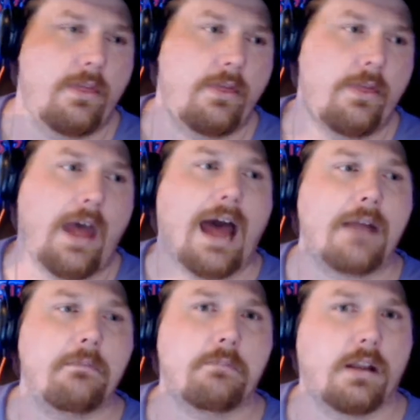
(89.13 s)
that
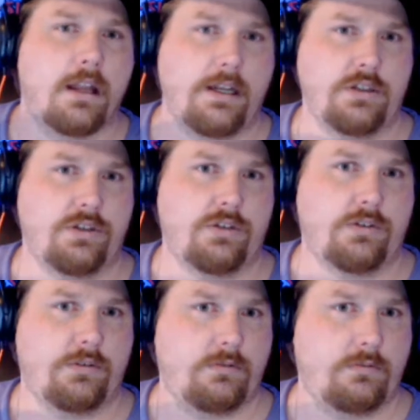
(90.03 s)
place
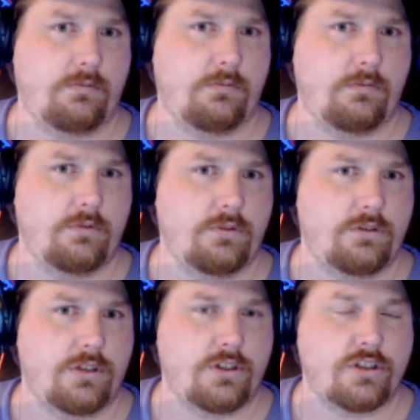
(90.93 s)

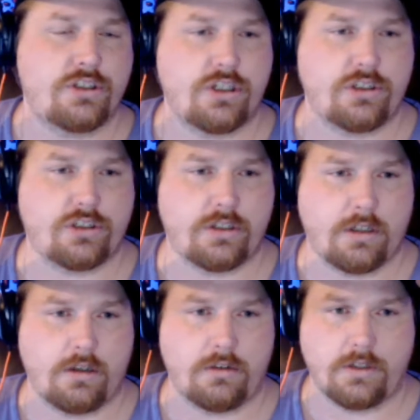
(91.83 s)
to shoot
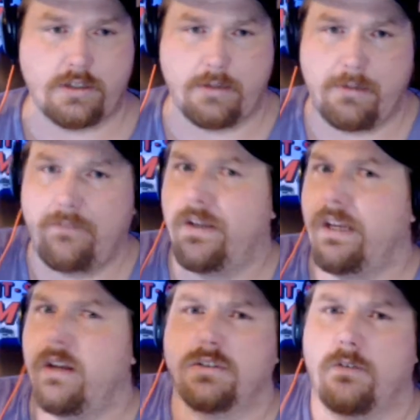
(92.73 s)
to make
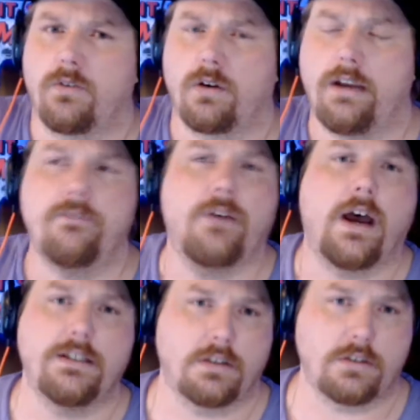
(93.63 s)
videos over
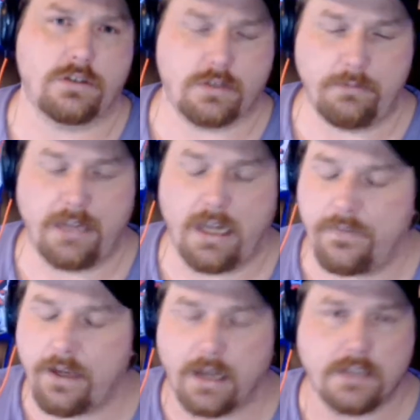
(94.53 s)
advice on streaming. And
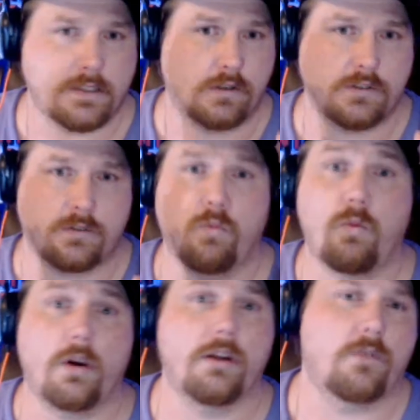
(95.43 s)
guys, there's
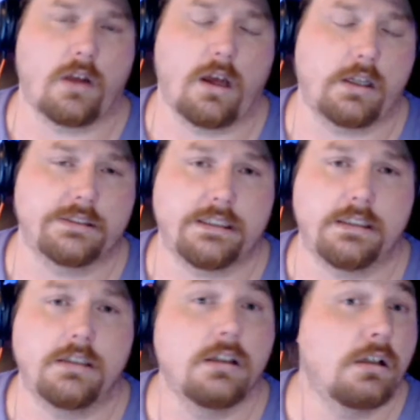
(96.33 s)
wonderful content
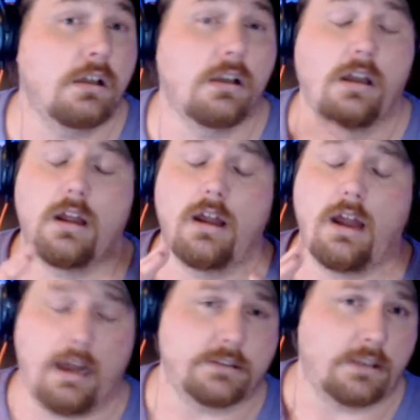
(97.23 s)

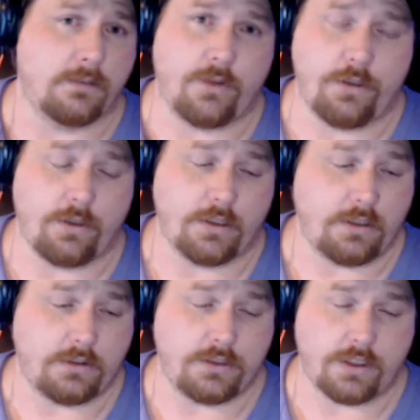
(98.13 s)
out there for you
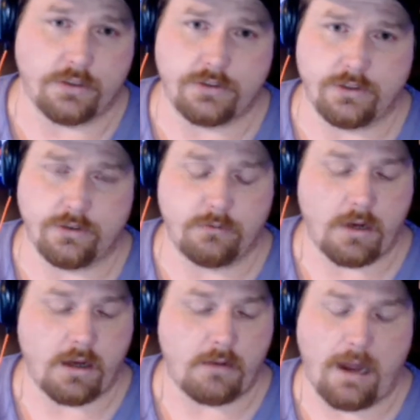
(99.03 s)
to consume.
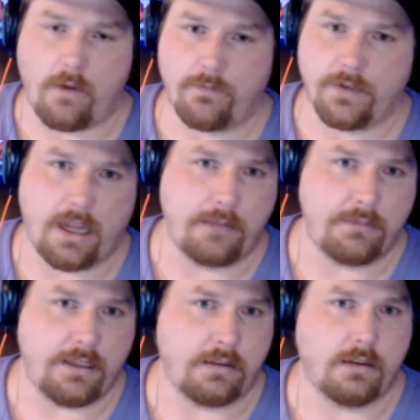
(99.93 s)
Alpha
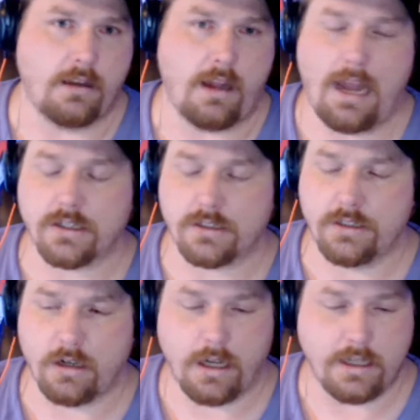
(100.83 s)
Gaming, Ashley
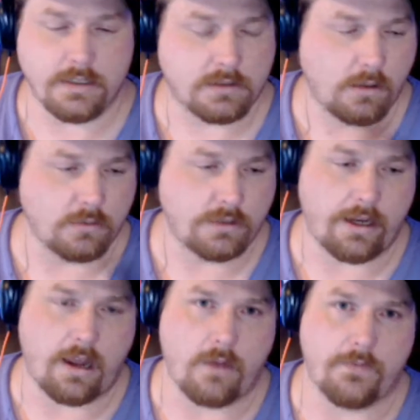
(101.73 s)
Christ, go
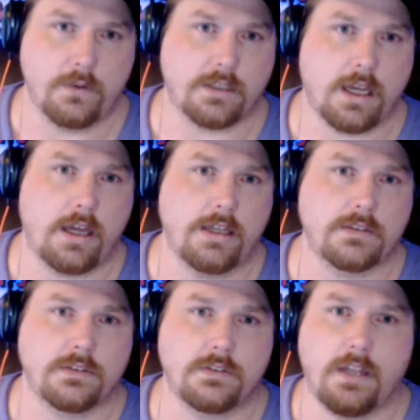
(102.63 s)
check out those
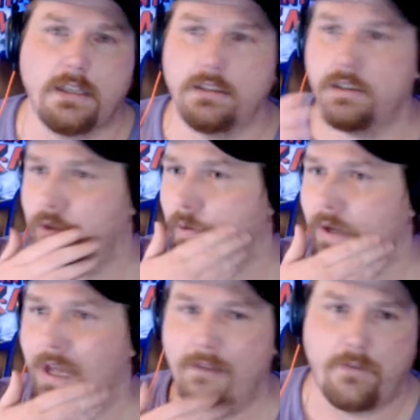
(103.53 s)
guys. They do
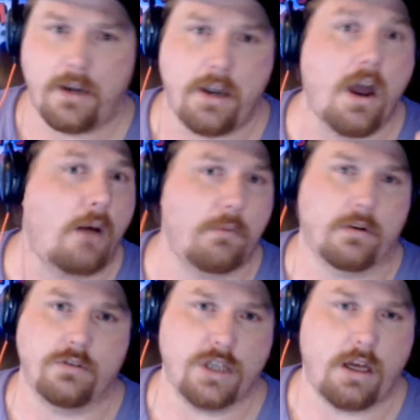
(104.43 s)
a
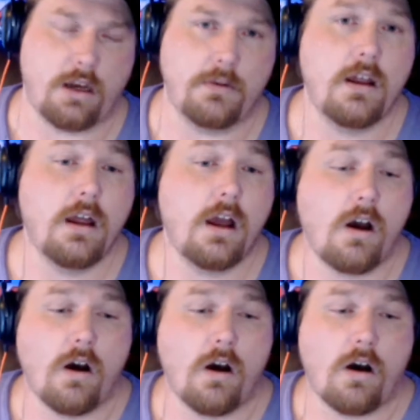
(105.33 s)
phenomenal job
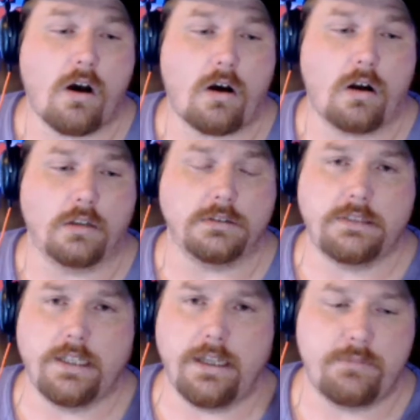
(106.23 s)
on
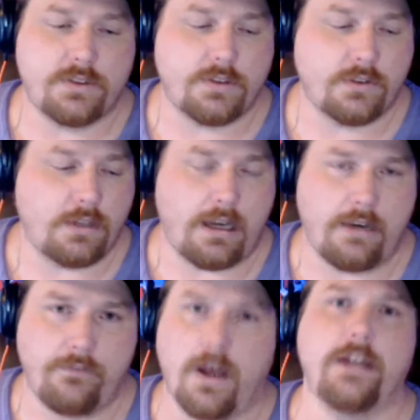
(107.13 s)
tips and
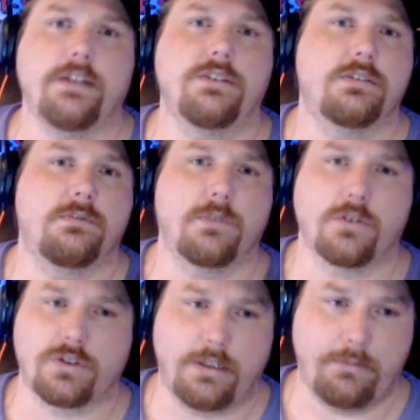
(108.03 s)
advice for
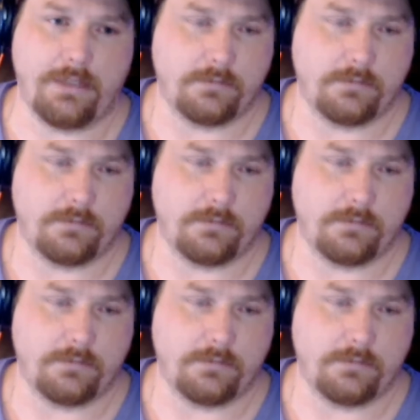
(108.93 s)
streaming.